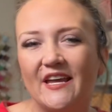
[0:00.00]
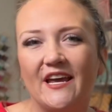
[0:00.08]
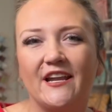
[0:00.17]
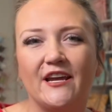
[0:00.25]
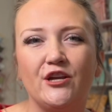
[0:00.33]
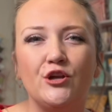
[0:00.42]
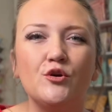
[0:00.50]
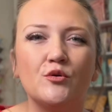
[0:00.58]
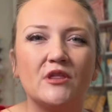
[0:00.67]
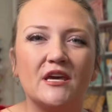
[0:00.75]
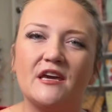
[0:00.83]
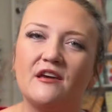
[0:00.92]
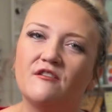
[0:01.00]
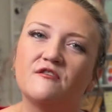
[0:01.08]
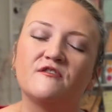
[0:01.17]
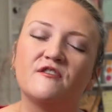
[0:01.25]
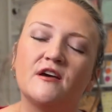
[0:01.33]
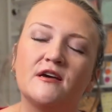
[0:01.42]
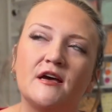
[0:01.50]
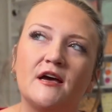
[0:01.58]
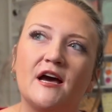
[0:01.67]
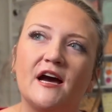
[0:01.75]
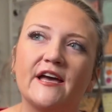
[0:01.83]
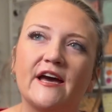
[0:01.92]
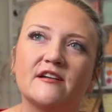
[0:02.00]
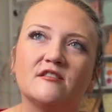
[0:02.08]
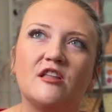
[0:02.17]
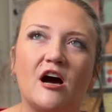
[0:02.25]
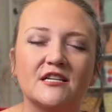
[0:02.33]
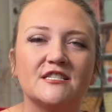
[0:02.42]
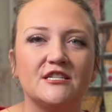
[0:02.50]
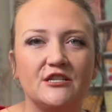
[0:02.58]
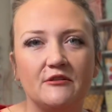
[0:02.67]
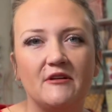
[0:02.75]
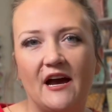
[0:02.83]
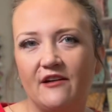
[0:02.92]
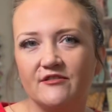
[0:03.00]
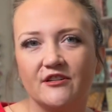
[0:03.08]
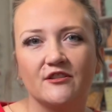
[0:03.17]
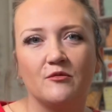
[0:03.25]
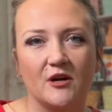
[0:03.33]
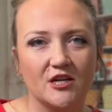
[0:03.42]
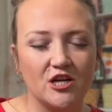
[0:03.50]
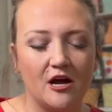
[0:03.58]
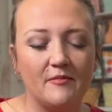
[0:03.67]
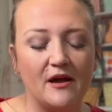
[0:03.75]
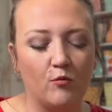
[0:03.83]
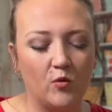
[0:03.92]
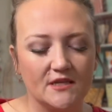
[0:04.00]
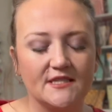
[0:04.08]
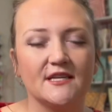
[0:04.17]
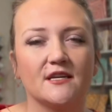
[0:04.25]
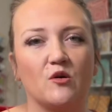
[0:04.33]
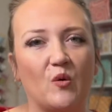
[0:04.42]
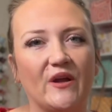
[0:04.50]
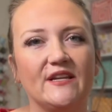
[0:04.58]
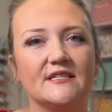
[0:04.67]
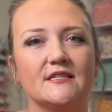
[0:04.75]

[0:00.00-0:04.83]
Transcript: And I knew that if I had a lot to do after the workshop, I wasn't going